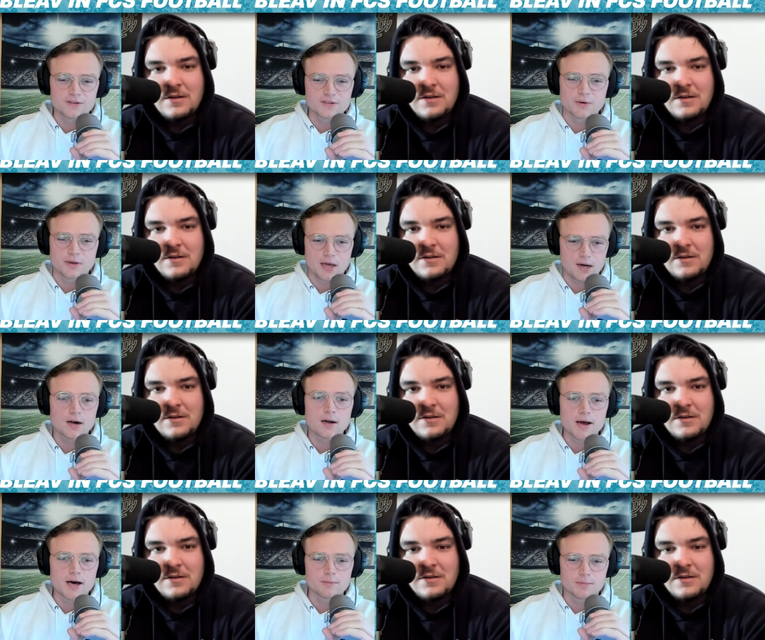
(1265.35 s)
Speaker 1: also care
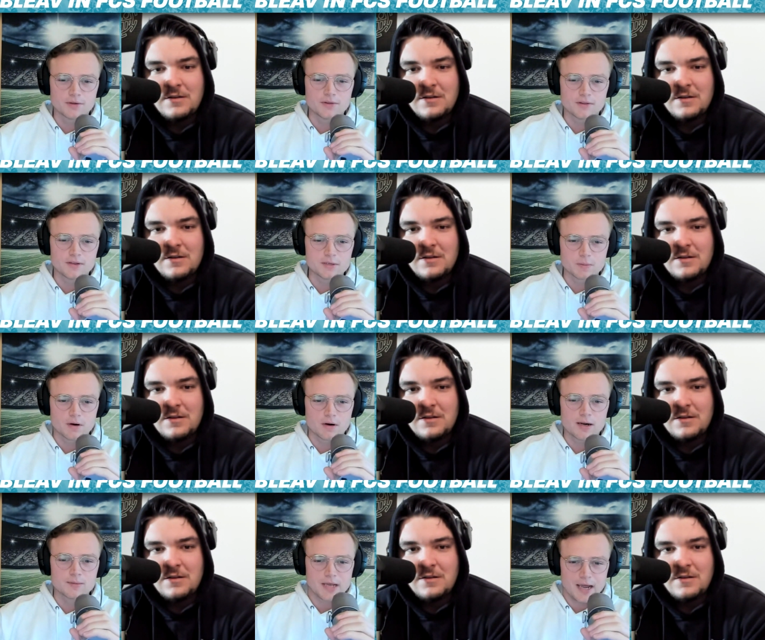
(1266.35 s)
about both of these
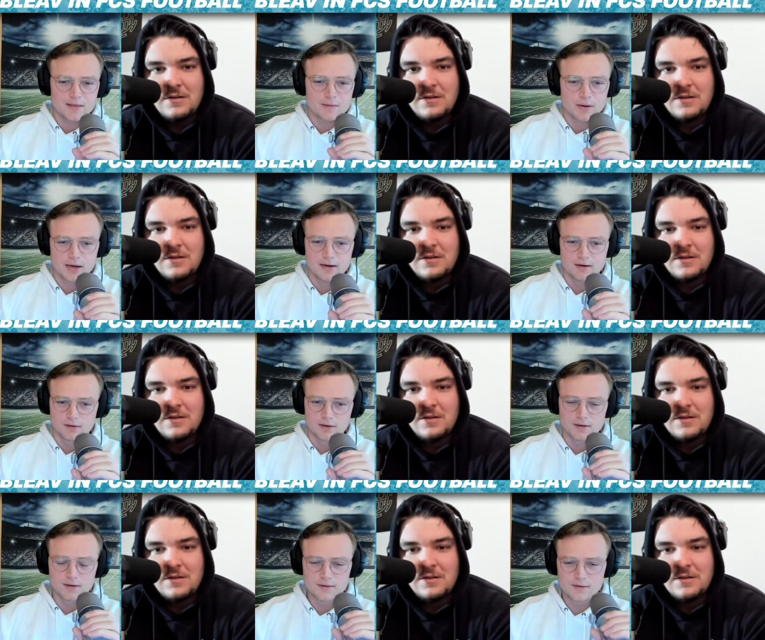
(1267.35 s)
programs and the Pioneer
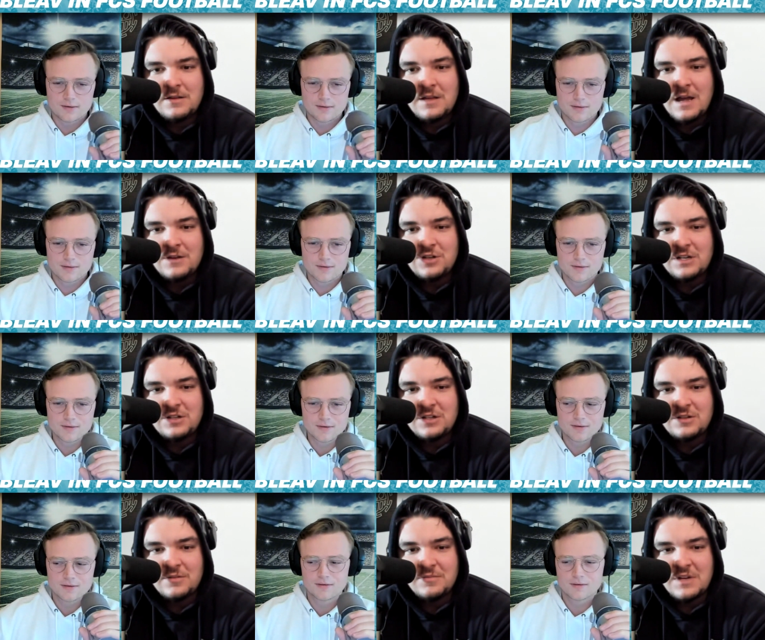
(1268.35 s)
League.
Speaker 2: Yeah, Jake
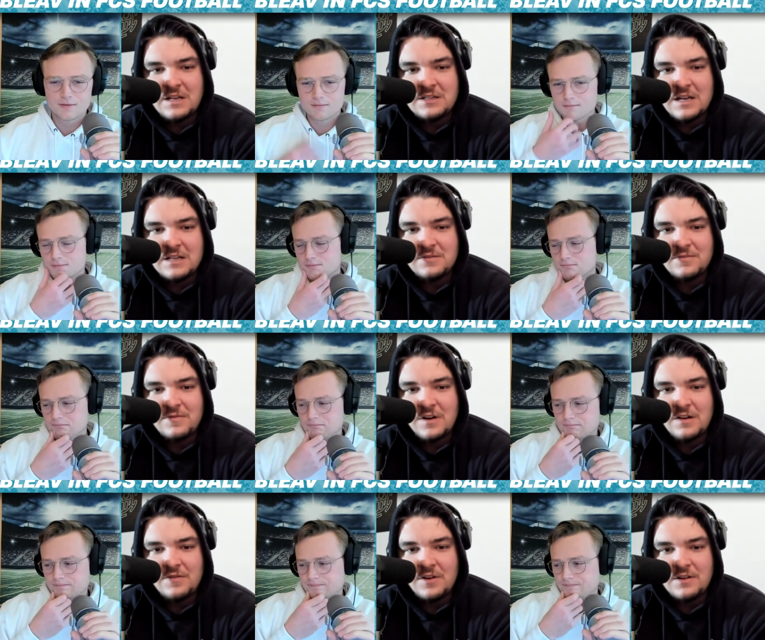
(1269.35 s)
Chisholm has had some
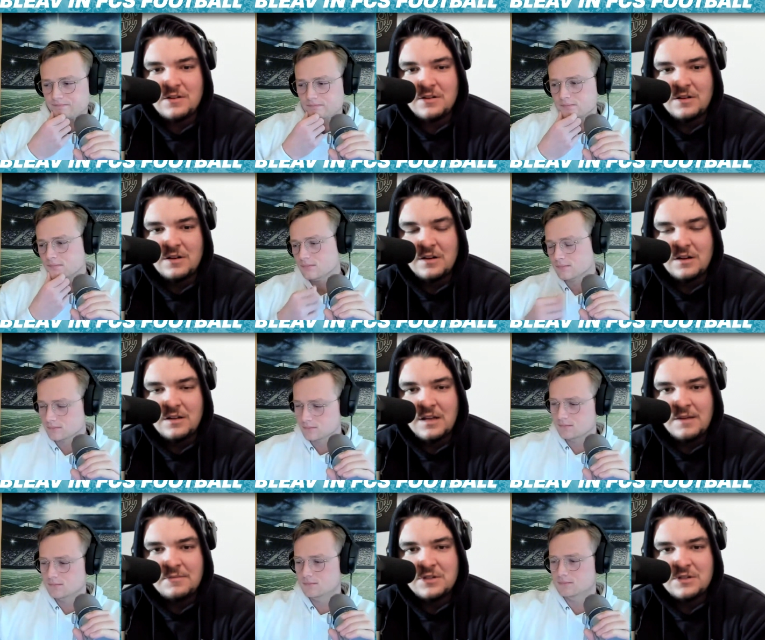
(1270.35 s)
very, very good uh,
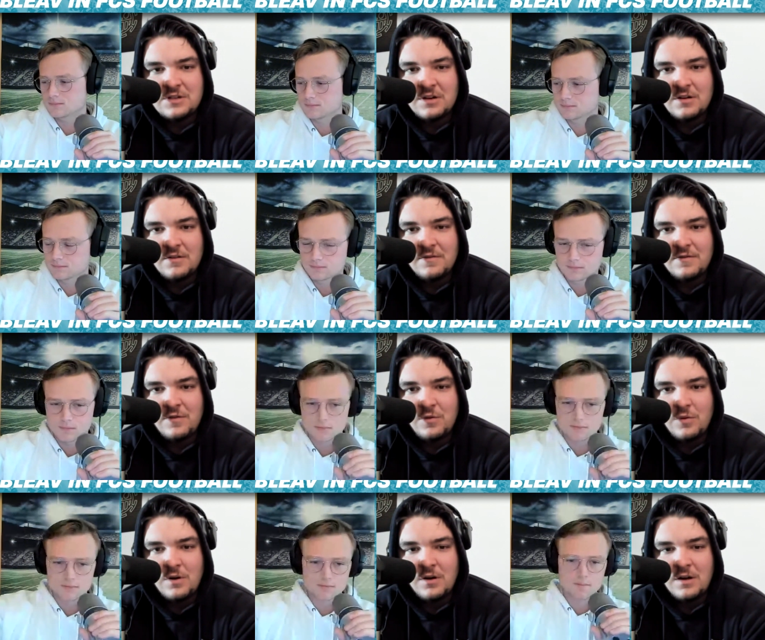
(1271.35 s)
games this year
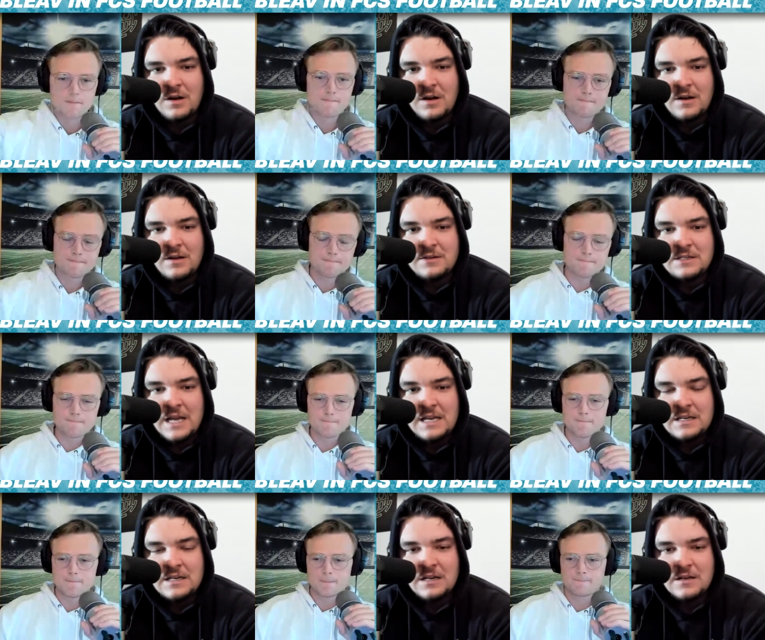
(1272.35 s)
for uh,
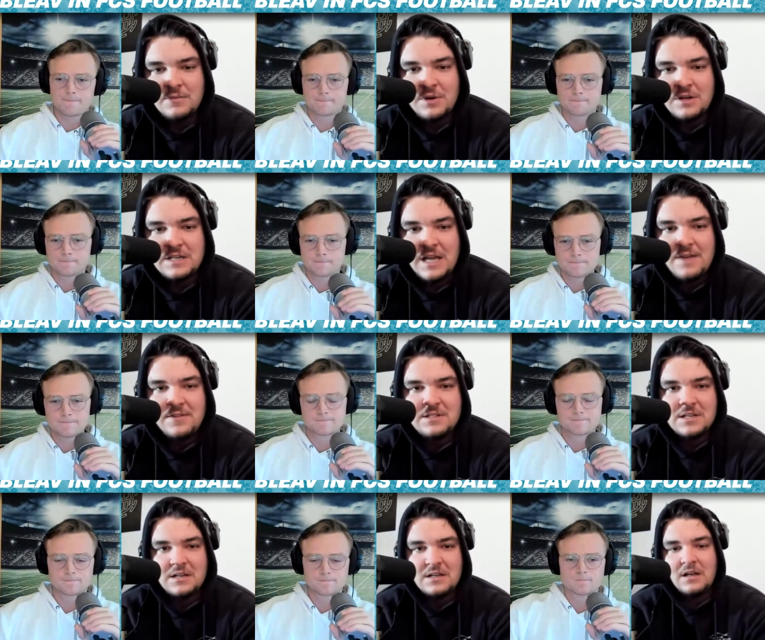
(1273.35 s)
Dayton, but
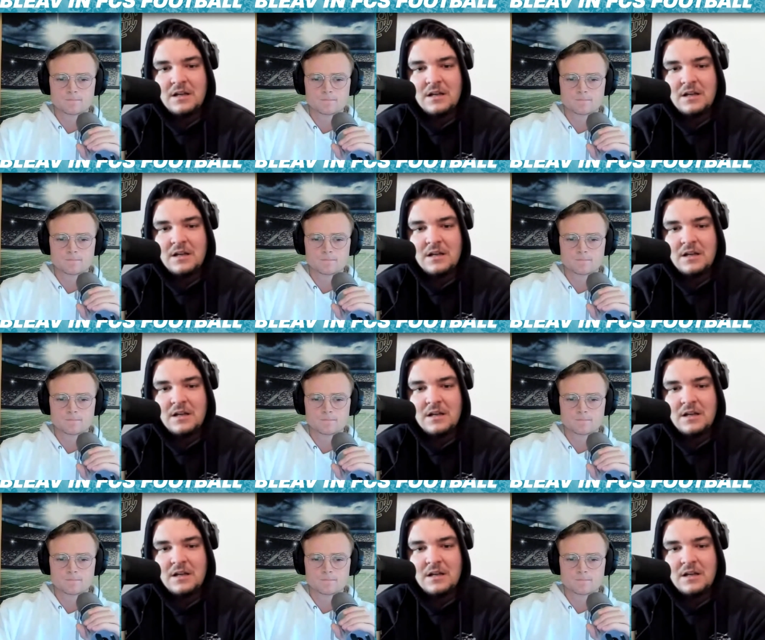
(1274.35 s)
Davidson,